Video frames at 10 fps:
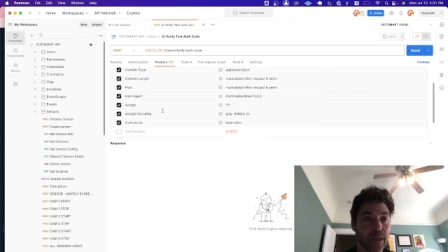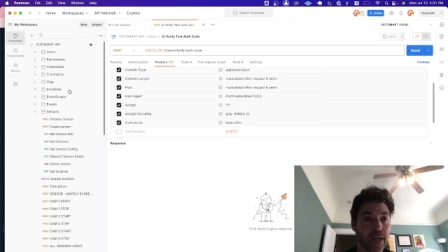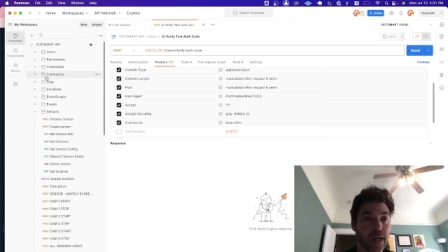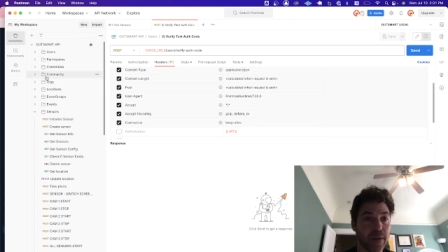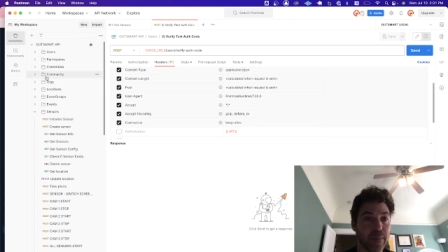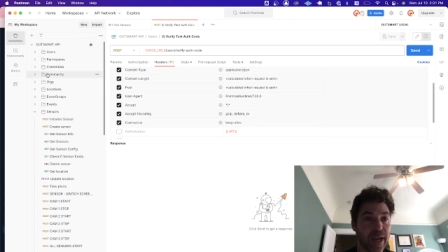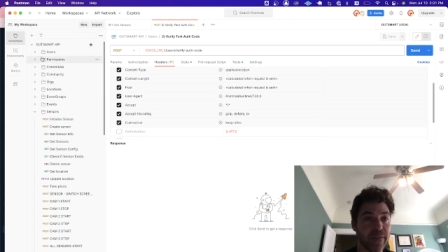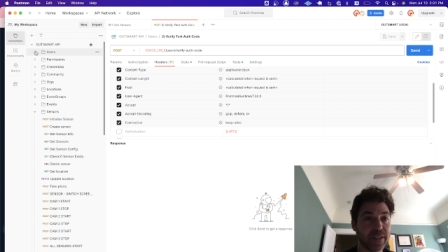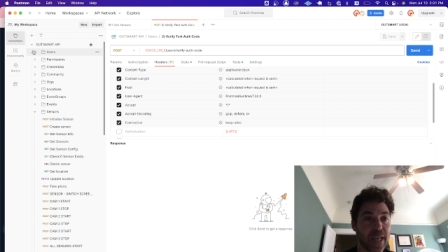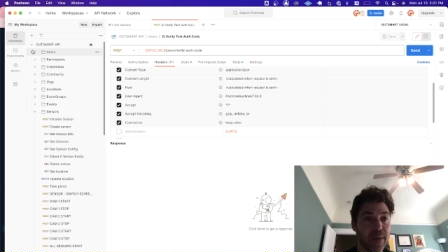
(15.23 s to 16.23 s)
Um, I have
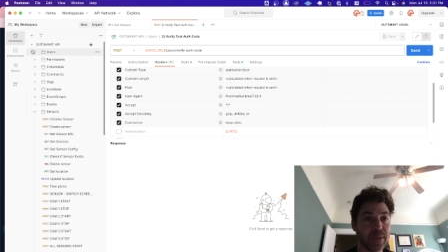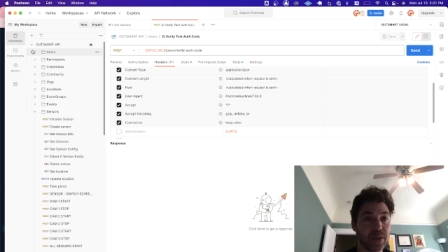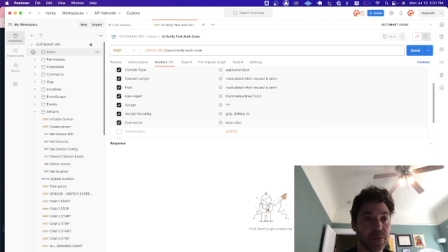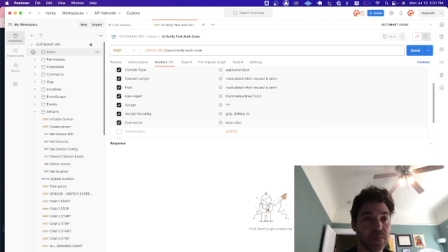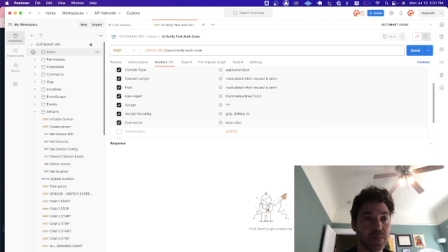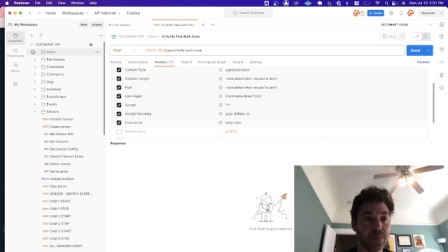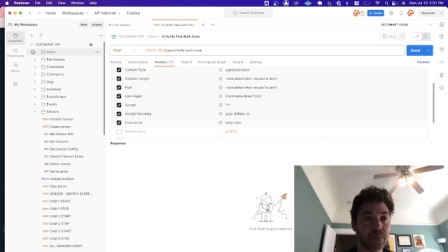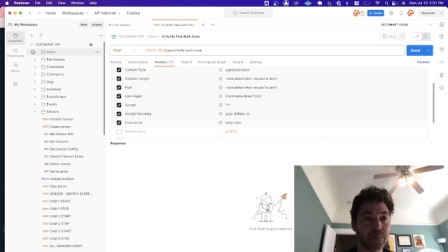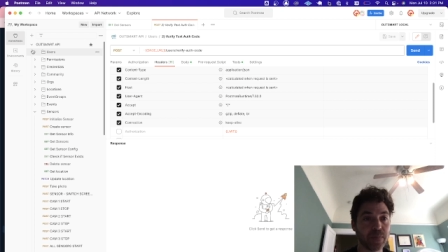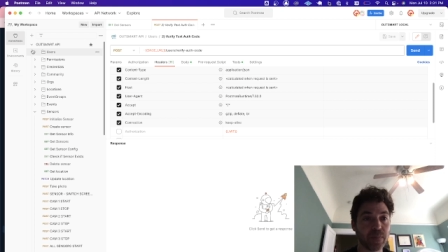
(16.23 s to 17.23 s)
this app, so
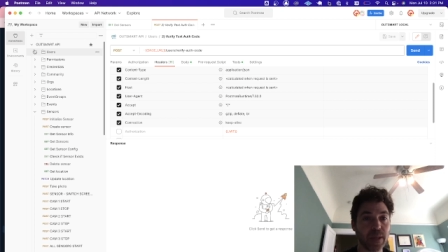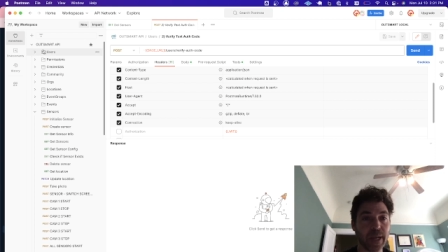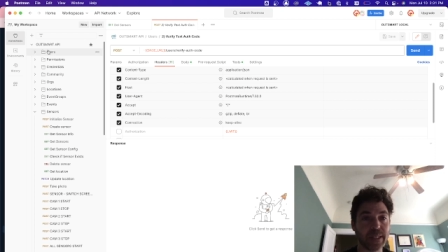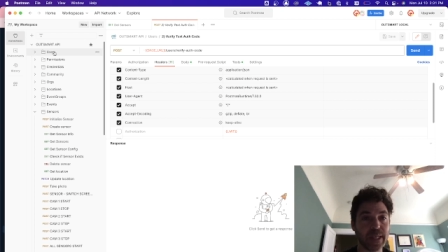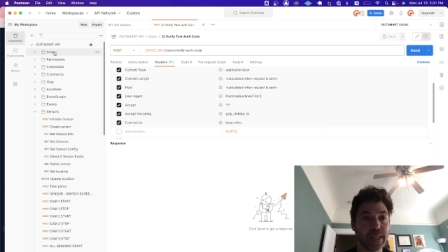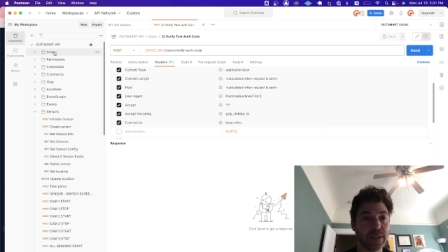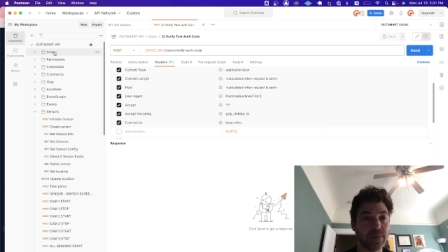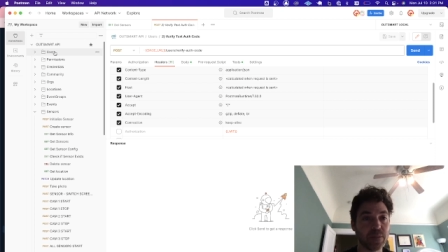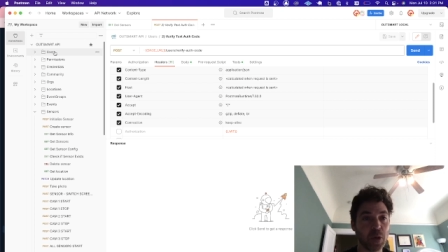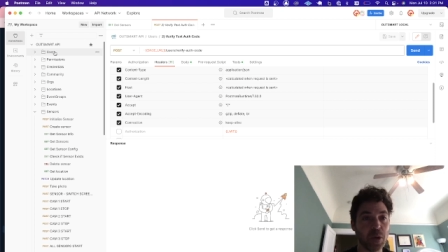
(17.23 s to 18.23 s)
I guess I
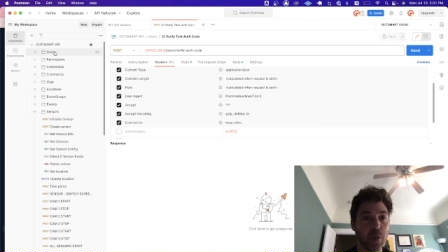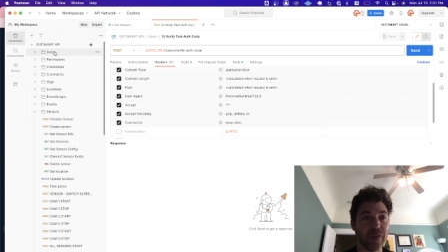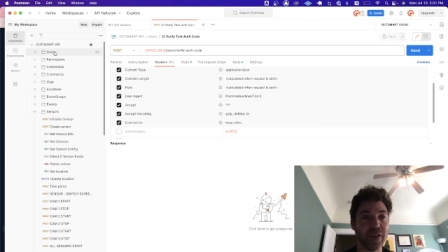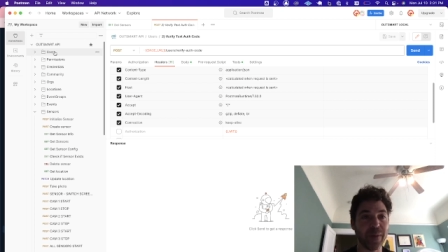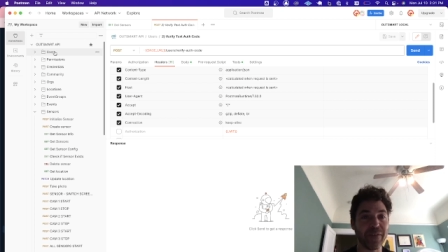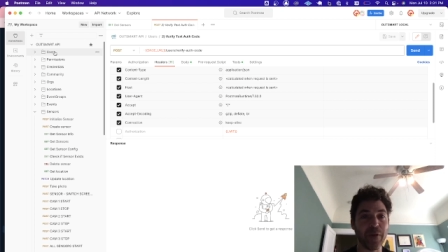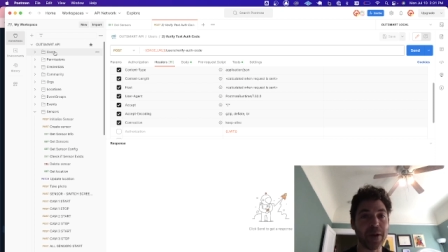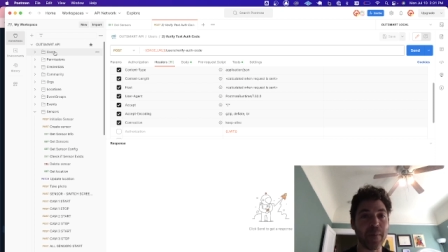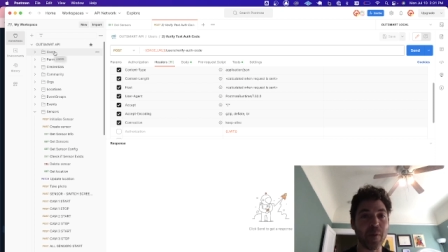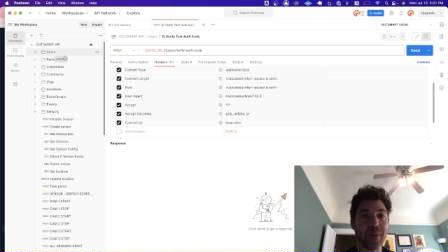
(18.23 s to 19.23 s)
don't want to reveal my phone
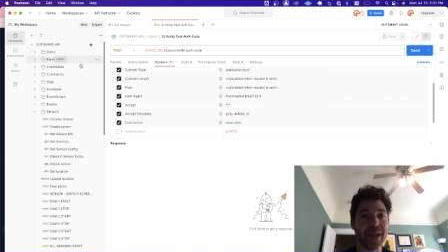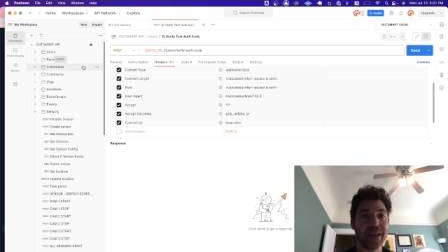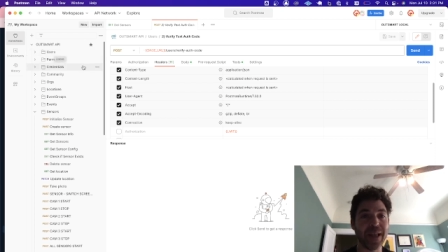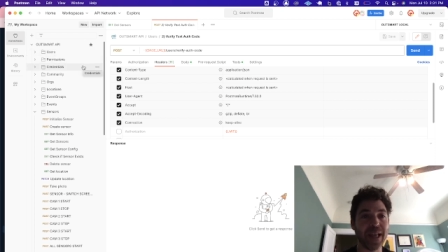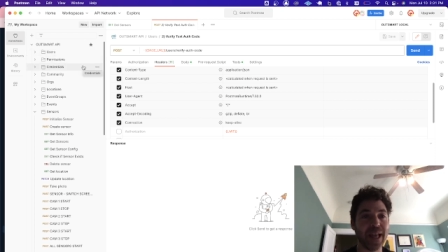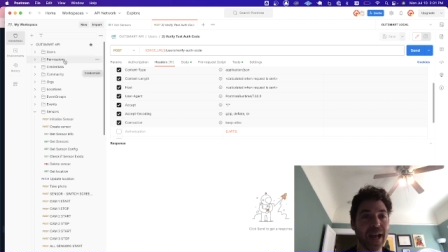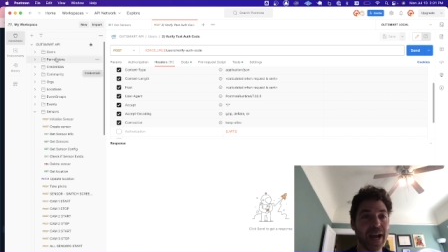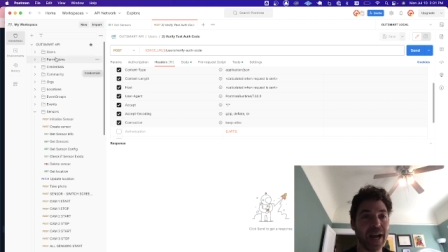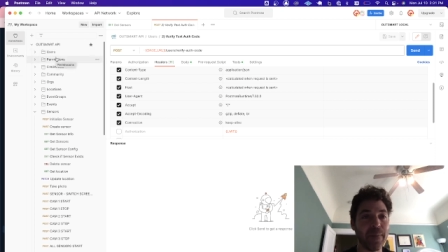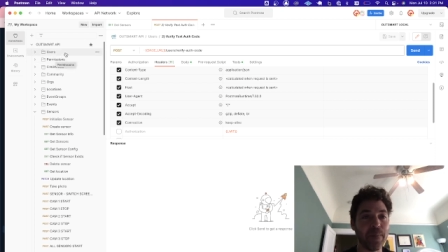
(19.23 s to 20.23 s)
number, but
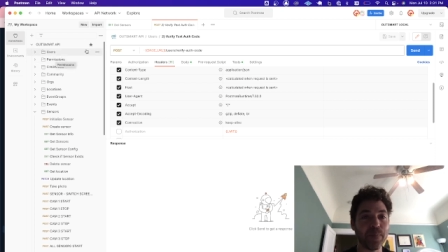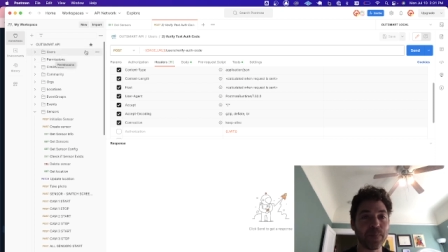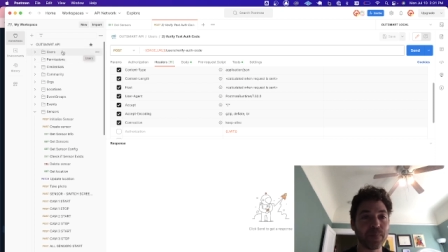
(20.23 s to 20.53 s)
um,